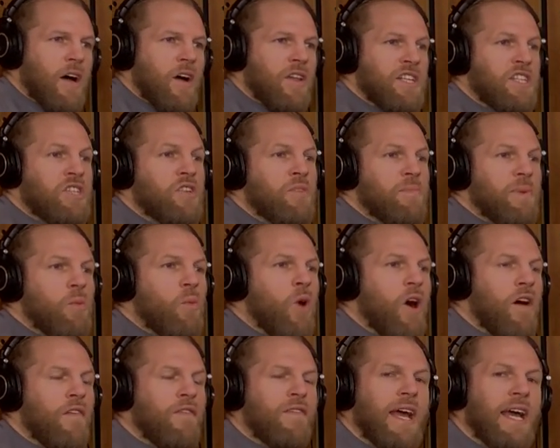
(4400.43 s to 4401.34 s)
This has been
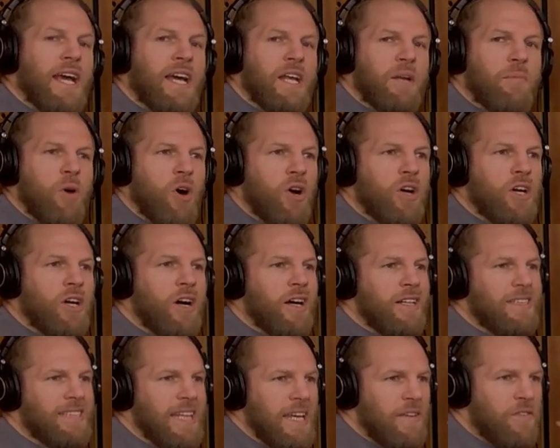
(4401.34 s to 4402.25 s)
What A Flanker, the
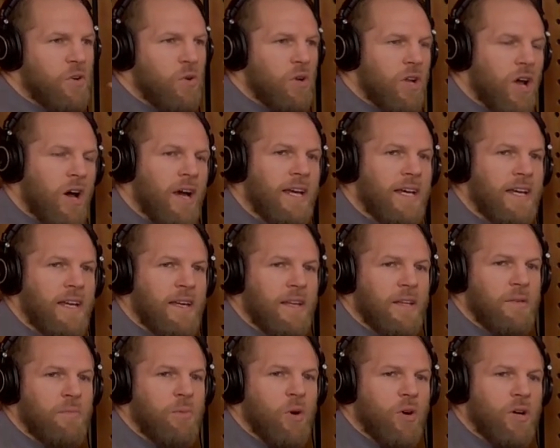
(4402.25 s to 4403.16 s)
podcast. If you like
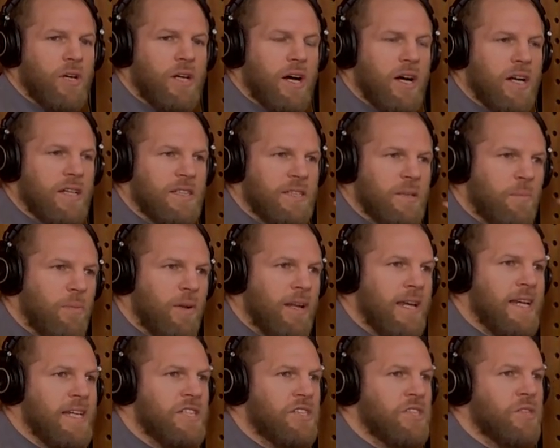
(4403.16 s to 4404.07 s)
the podcast, then
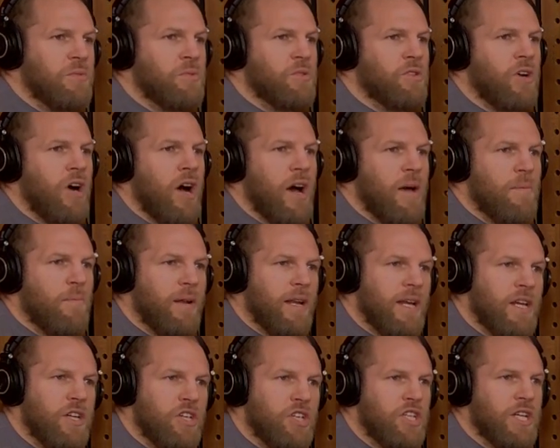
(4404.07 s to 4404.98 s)
please subscribe,
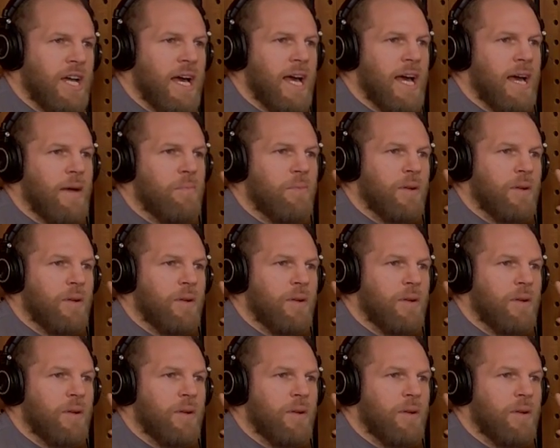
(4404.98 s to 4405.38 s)
please share,